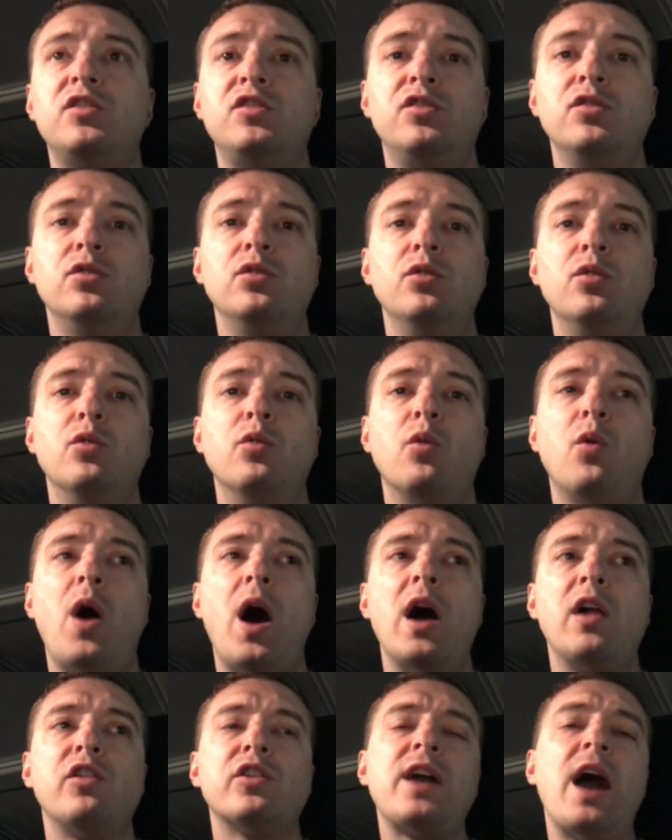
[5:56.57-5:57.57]
to
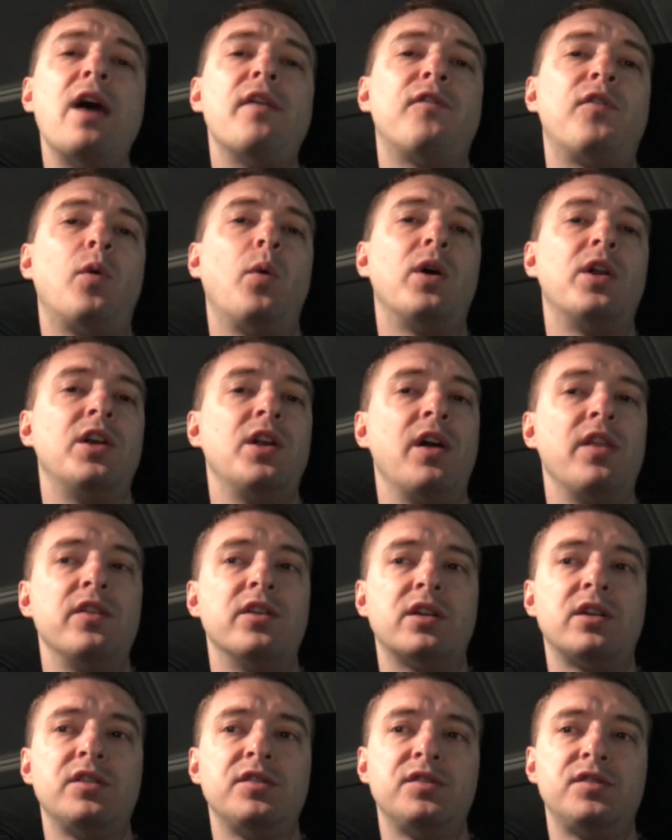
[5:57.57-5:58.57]
uh, look out for one
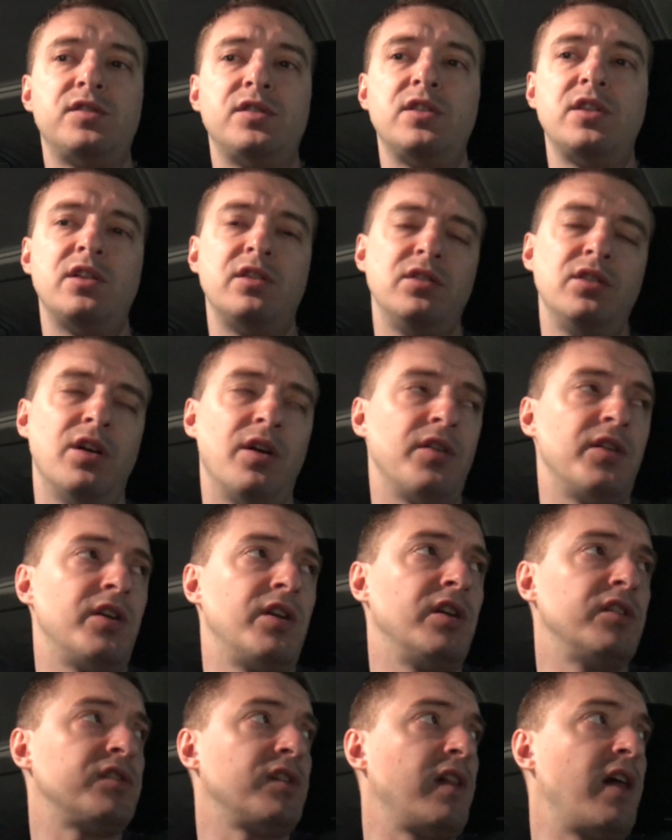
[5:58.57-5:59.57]
another because, there, you know,
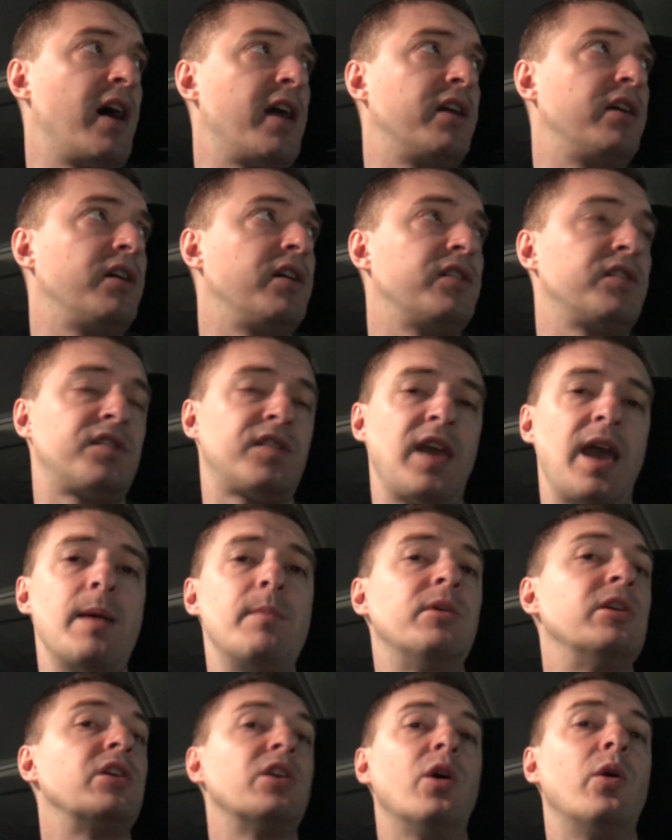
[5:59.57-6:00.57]
there is a lot of
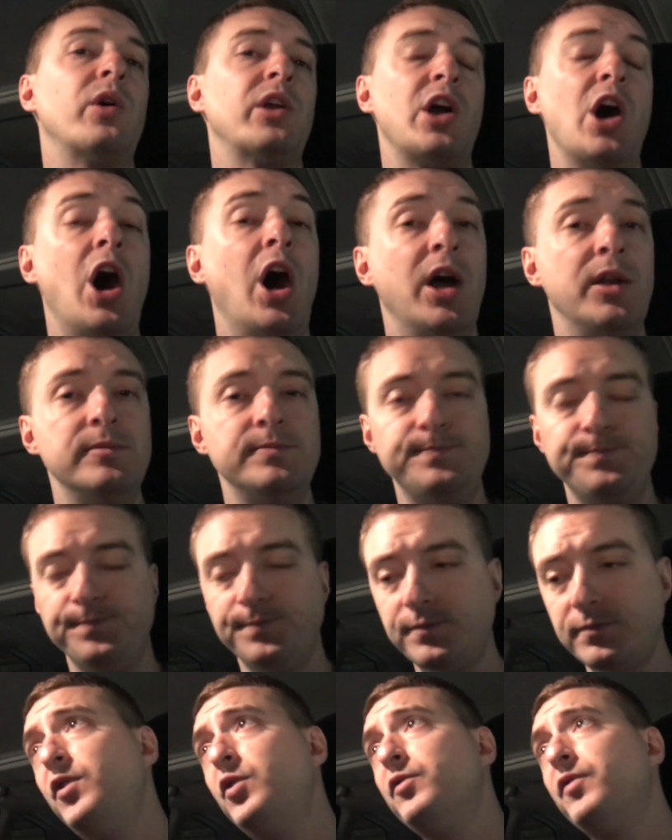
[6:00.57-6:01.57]
scamming going on.
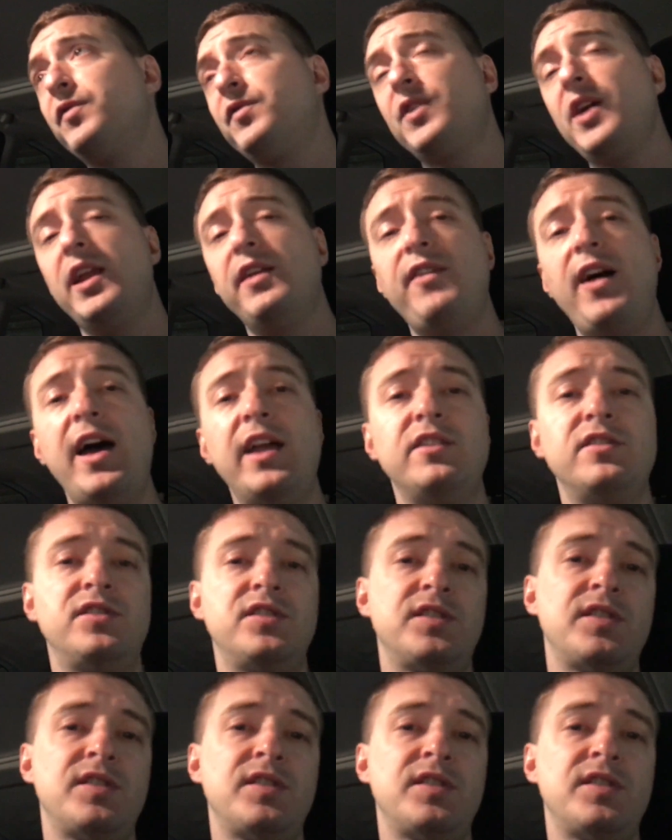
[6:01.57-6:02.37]
If you've kind of had